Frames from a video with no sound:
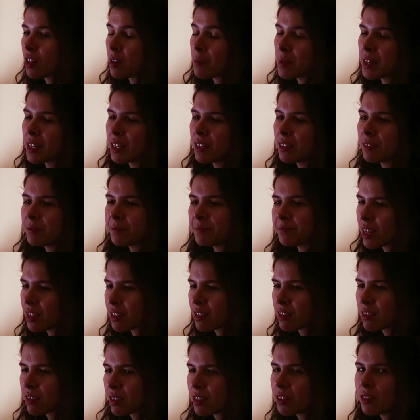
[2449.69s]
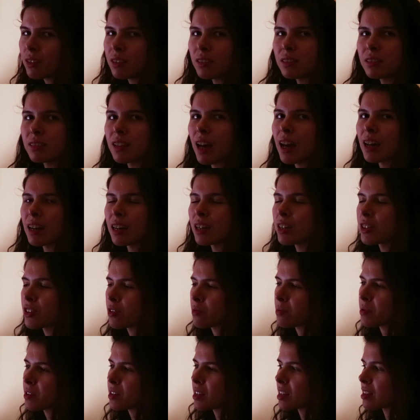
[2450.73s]
I mean, it's still not
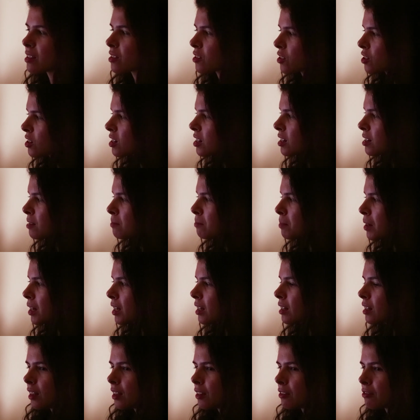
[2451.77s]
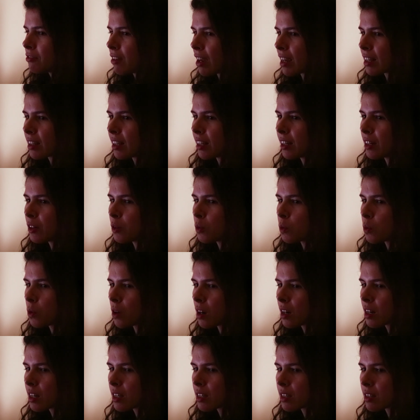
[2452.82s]
100% certain, but the fact that it
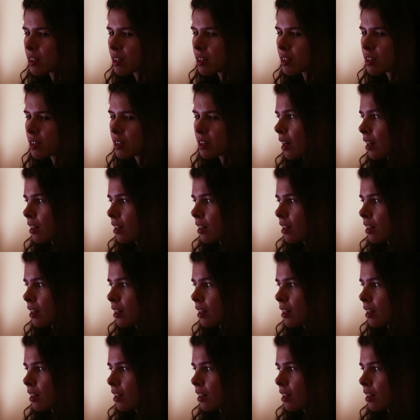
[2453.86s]
works,